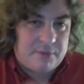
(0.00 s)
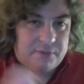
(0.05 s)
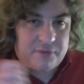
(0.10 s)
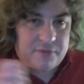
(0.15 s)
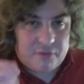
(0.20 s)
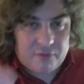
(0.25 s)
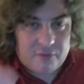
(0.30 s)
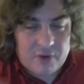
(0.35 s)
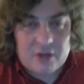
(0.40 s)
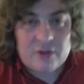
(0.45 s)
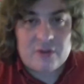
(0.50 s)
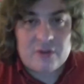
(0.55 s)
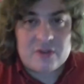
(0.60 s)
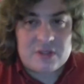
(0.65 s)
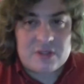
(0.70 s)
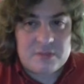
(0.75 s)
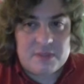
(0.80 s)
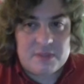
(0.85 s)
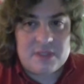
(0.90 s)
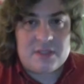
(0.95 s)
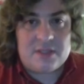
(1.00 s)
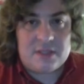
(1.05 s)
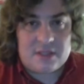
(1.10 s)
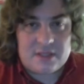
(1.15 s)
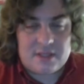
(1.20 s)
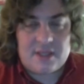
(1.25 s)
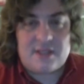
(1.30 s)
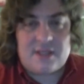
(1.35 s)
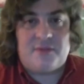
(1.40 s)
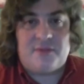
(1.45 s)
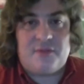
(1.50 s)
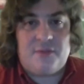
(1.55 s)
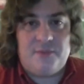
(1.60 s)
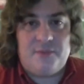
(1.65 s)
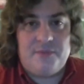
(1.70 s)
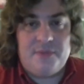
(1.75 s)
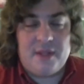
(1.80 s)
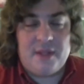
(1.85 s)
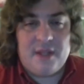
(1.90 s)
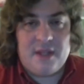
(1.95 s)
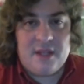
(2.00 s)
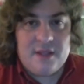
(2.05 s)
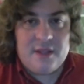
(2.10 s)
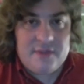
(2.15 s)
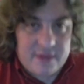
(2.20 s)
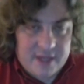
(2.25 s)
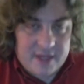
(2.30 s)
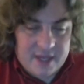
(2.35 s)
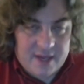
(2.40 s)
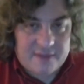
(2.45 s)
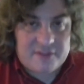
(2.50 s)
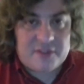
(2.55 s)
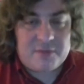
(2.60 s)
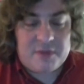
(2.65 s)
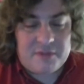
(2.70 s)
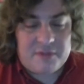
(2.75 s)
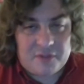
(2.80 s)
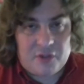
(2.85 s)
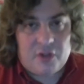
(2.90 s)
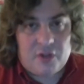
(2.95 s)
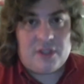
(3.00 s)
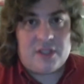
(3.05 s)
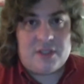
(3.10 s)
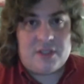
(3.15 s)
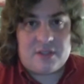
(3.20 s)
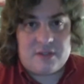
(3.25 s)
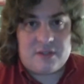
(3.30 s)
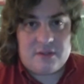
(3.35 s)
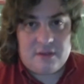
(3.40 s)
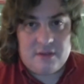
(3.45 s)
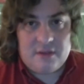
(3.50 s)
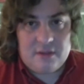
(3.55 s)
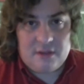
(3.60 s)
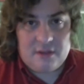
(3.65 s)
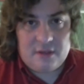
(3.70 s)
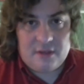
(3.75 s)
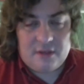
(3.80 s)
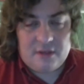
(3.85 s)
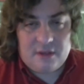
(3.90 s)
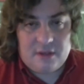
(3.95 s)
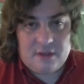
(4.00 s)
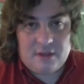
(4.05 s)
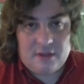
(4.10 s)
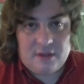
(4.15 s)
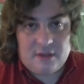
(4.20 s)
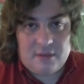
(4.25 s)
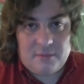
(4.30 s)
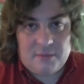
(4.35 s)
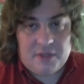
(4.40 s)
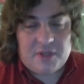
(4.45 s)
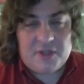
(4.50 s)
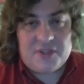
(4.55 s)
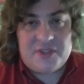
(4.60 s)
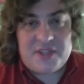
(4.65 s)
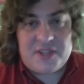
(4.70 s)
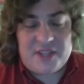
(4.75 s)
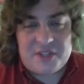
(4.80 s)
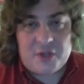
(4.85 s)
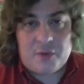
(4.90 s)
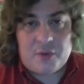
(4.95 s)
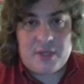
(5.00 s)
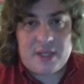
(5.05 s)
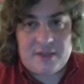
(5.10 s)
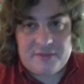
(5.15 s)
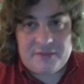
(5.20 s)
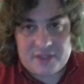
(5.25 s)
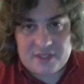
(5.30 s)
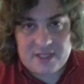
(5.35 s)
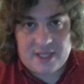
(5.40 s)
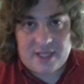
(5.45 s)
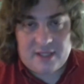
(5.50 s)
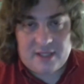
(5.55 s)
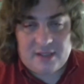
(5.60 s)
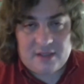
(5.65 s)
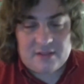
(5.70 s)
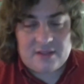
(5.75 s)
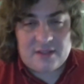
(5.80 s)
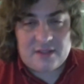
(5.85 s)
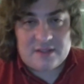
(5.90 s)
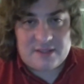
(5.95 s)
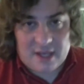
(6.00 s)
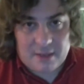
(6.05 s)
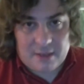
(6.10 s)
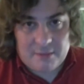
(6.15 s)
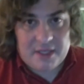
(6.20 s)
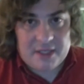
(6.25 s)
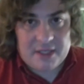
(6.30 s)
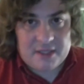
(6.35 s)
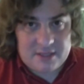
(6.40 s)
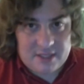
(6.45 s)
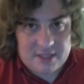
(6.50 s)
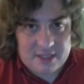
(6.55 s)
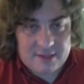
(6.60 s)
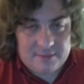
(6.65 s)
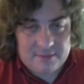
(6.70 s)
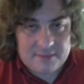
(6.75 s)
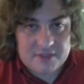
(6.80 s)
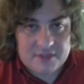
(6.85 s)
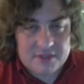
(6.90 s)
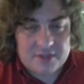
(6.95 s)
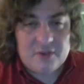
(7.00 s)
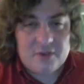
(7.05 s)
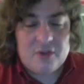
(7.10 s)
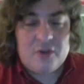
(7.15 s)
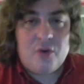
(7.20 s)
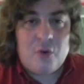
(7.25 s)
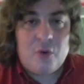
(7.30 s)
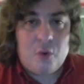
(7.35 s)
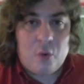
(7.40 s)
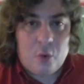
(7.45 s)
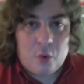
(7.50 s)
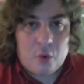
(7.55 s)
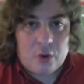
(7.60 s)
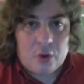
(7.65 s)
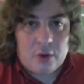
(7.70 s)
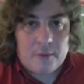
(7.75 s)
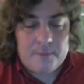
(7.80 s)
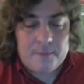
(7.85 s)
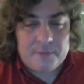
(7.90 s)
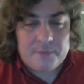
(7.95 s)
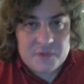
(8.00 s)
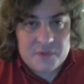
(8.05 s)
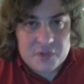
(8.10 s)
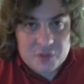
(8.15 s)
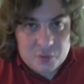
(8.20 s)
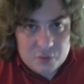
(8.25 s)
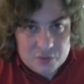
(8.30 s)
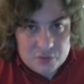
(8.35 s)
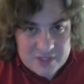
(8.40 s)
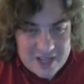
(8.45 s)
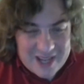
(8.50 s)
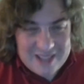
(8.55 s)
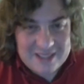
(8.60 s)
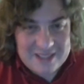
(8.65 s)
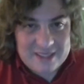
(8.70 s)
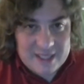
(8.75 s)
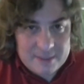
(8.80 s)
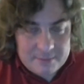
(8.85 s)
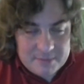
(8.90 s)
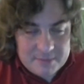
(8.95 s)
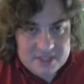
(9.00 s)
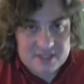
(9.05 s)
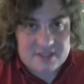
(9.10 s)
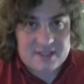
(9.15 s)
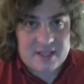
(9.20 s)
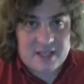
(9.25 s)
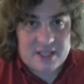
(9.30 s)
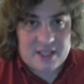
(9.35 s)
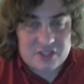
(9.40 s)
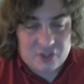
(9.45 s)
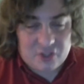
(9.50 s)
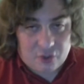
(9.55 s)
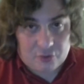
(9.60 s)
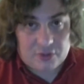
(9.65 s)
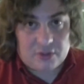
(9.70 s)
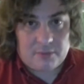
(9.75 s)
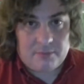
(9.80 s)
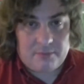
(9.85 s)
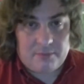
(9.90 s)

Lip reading: But for Rutgers to be successful, they have to be flawless because they don't have the talent to dominate teams or to not let mistakes hurt them.